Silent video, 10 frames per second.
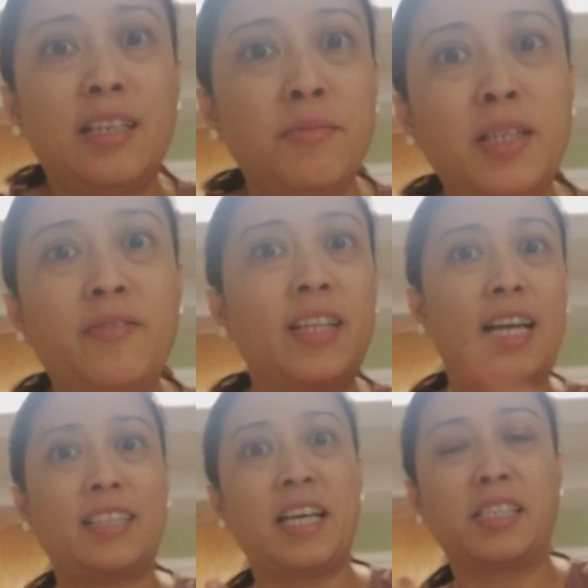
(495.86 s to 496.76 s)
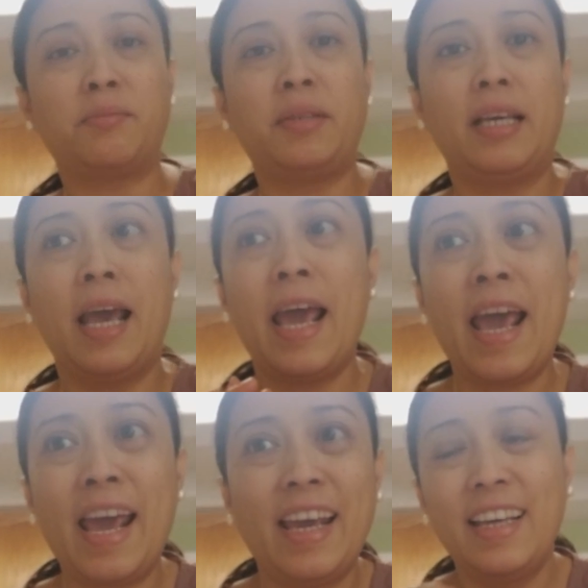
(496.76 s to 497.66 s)
in the middle of the night, texted me,
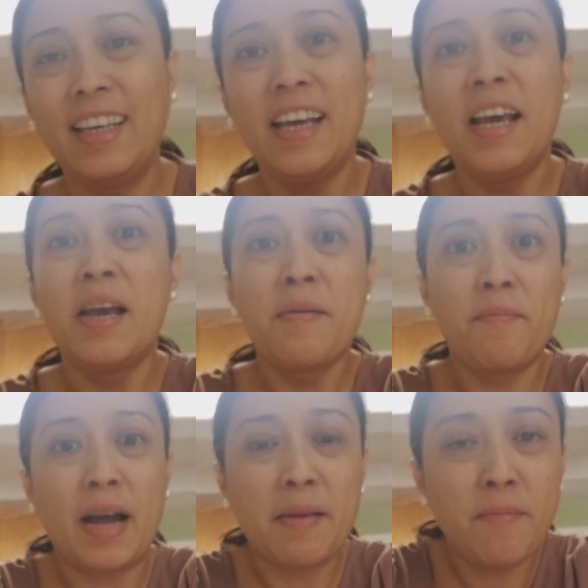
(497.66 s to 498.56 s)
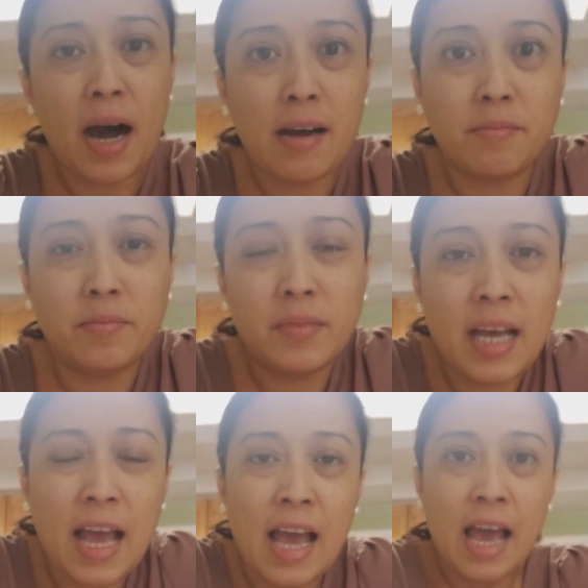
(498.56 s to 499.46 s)
hey, my mom
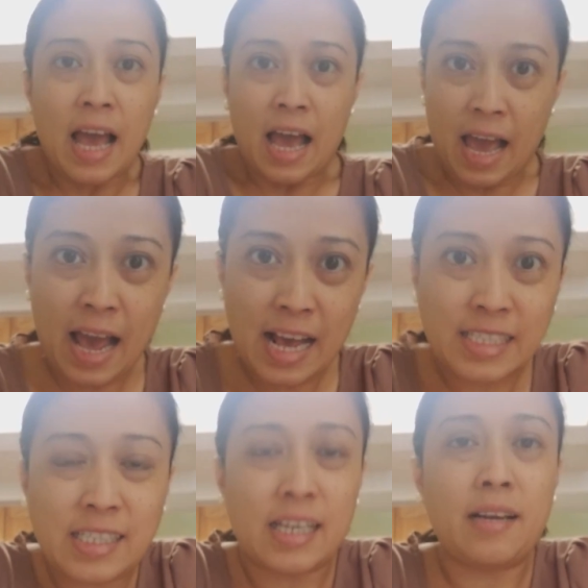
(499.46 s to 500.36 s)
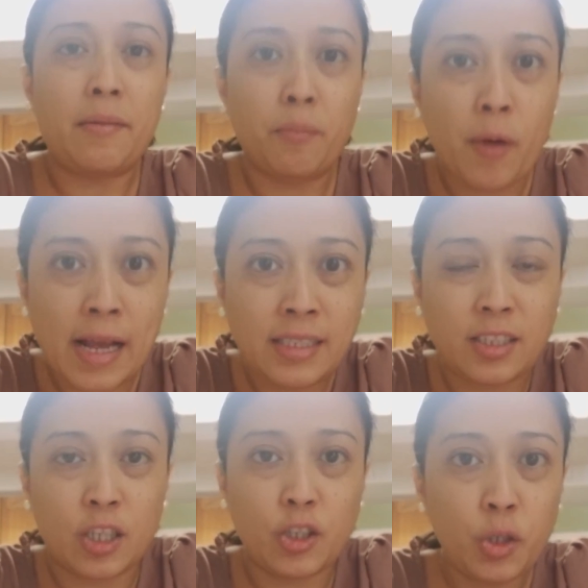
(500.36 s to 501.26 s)
has
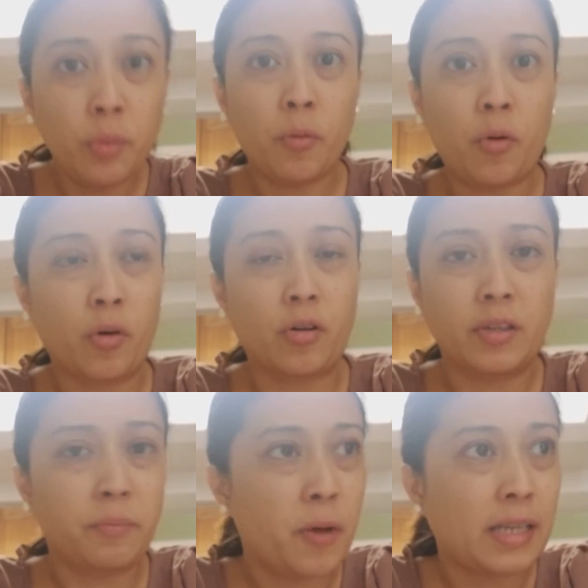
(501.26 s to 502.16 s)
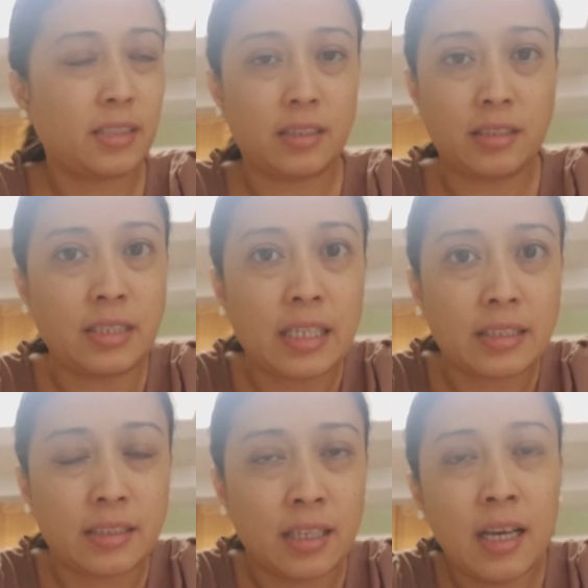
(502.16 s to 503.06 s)
breast tumor, breast
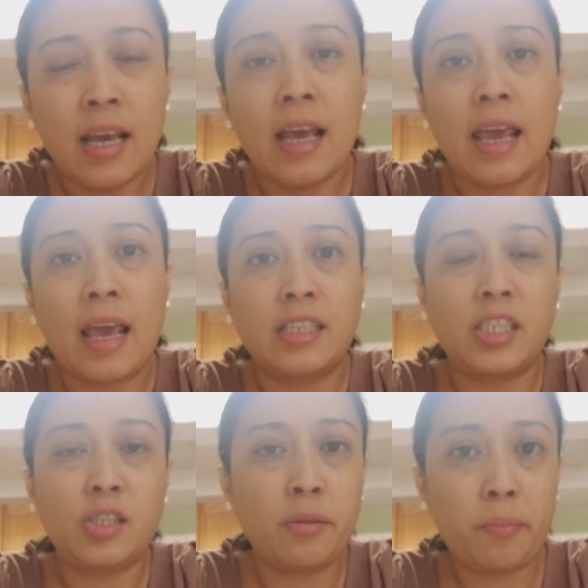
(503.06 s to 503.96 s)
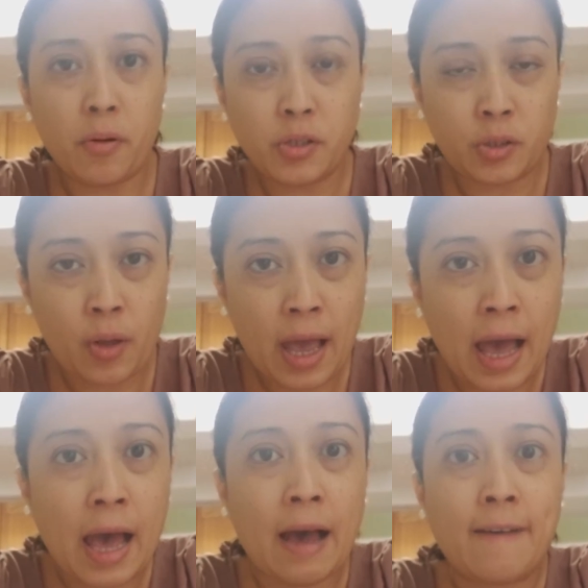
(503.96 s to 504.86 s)
cyst, and she's supposed to
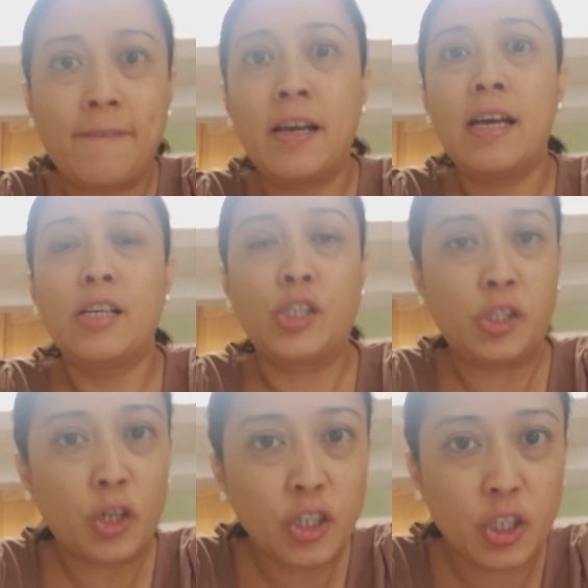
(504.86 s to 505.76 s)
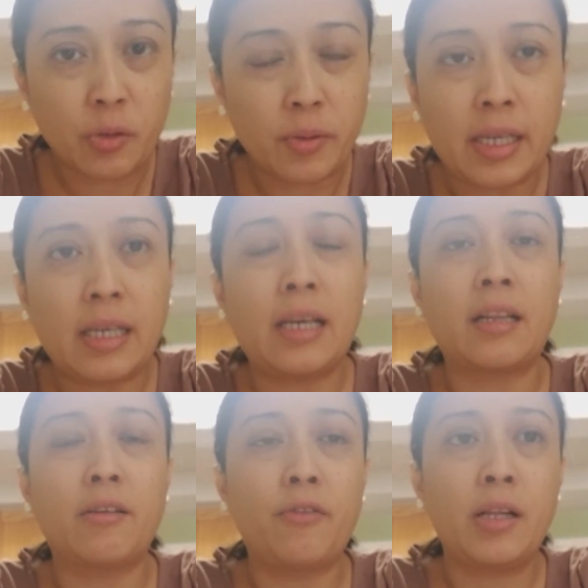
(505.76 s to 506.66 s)
have surgery
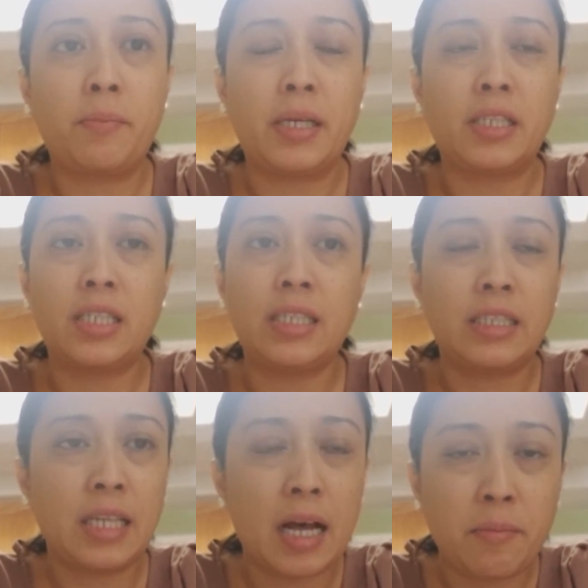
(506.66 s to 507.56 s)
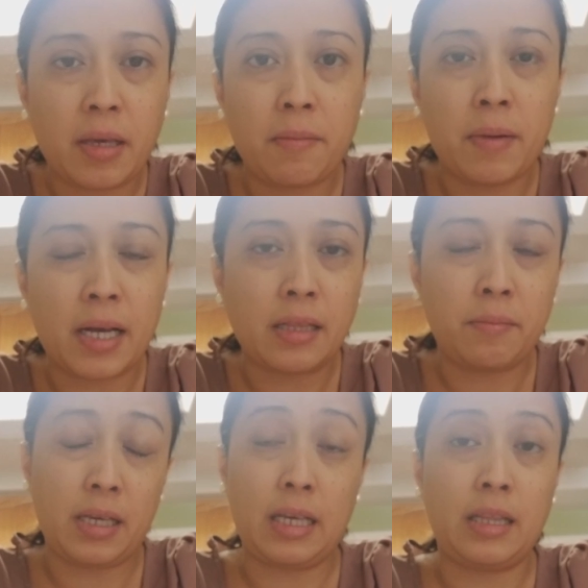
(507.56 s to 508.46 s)
in the Philippines. She didn't tell me, but
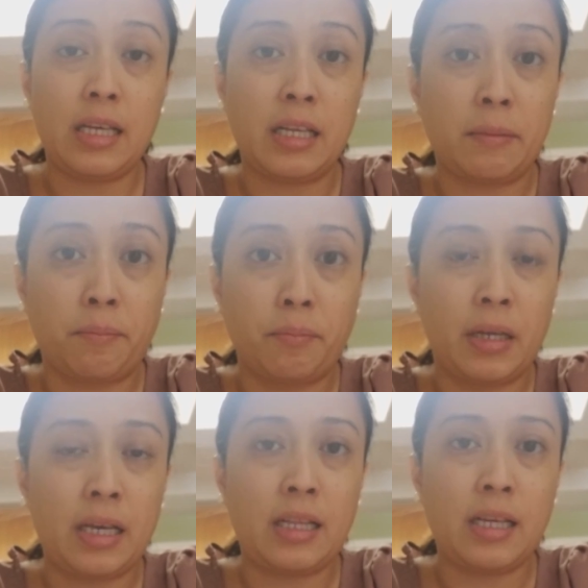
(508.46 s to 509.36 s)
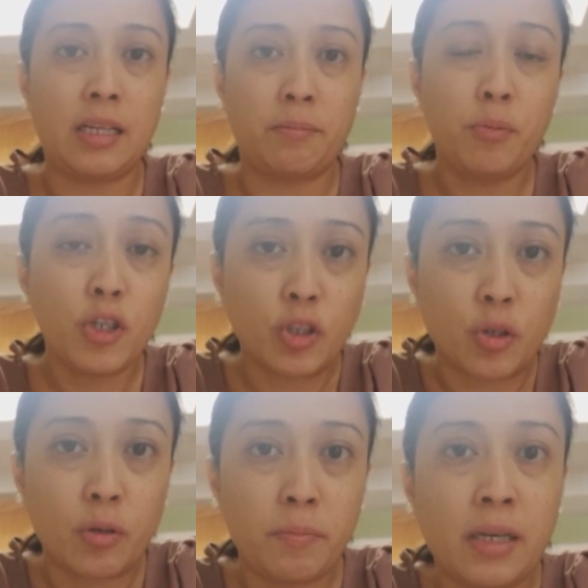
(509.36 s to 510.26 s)
it didn't push
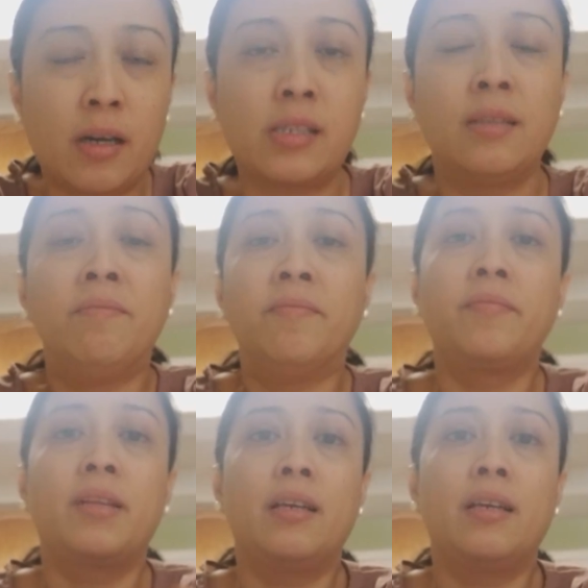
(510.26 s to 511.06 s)
through because